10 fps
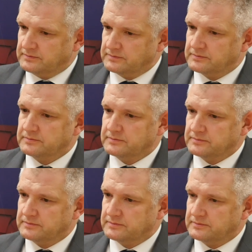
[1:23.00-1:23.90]

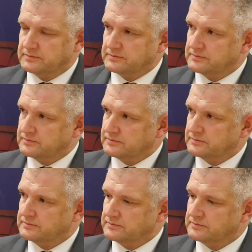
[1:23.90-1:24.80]

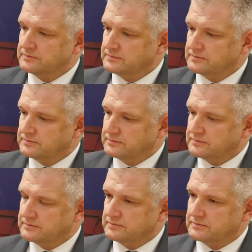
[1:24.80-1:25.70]

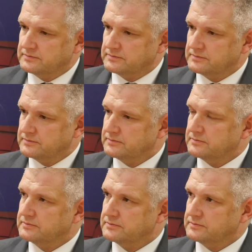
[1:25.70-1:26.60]

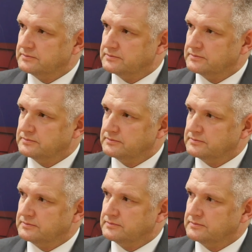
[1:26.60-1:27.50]

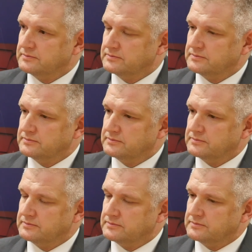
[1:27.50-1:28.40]

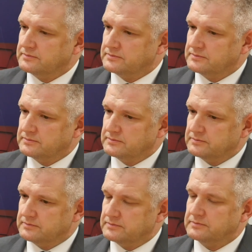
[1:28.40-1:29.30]

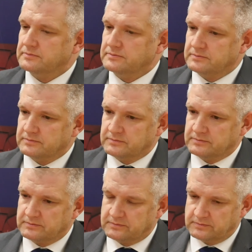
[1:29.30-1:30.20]

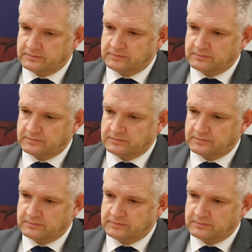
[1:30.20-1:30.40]
[no speech]